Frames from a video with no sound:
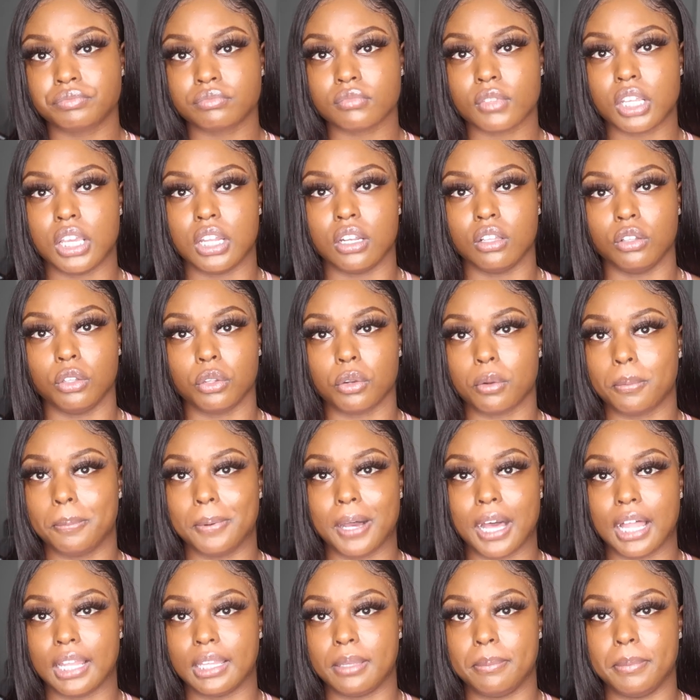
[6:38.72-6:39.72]
in a little
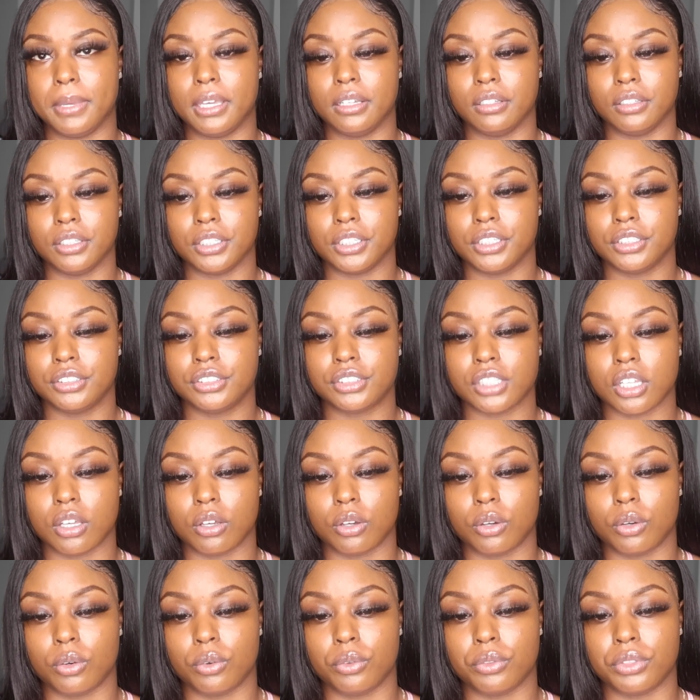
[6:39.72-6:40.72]
poly mailer,
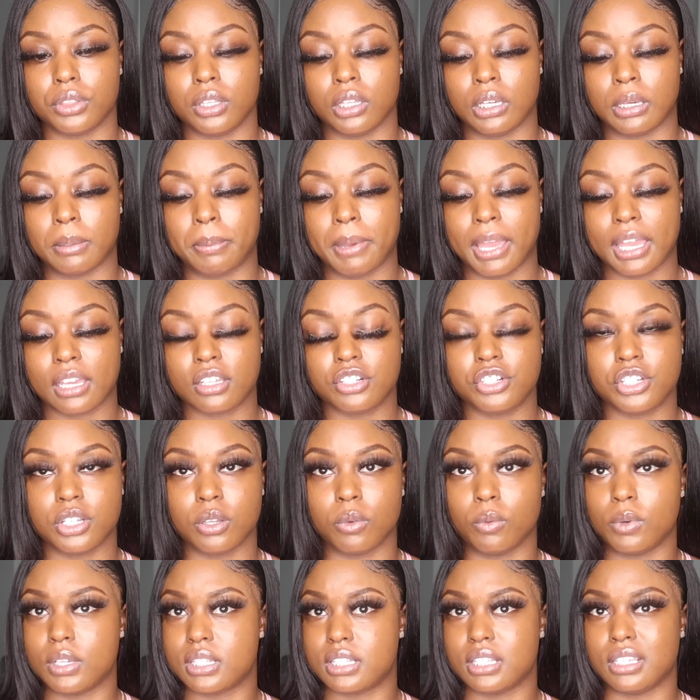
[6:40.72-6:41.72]
so the
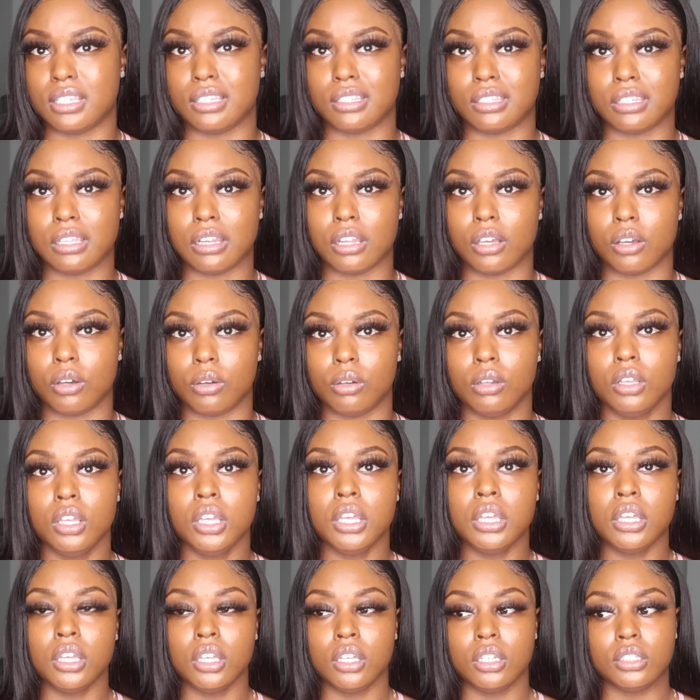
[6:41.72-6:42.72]
packaging wasn't, you know,
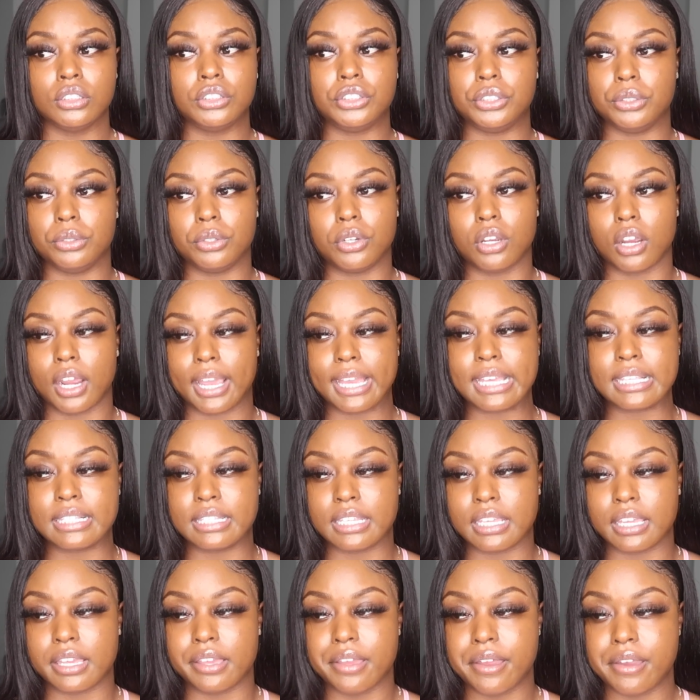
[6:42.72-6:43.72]
too
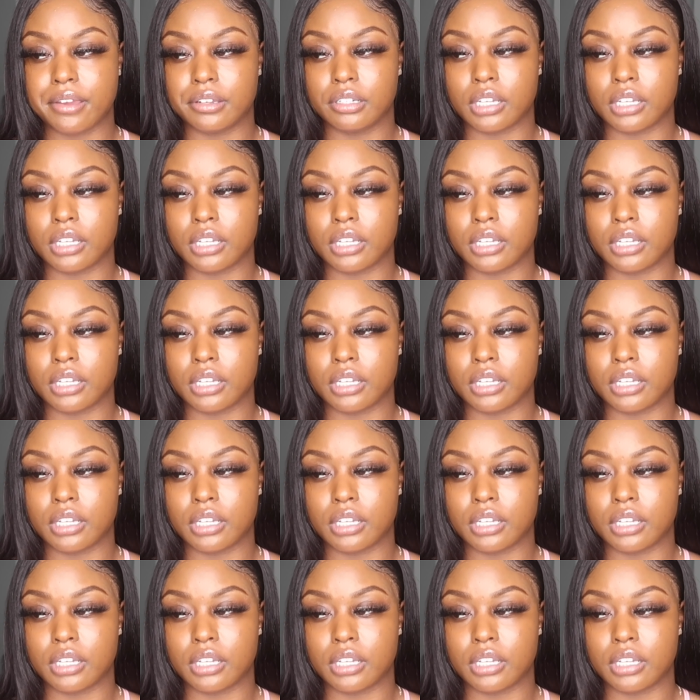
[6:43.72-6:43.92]
crazy.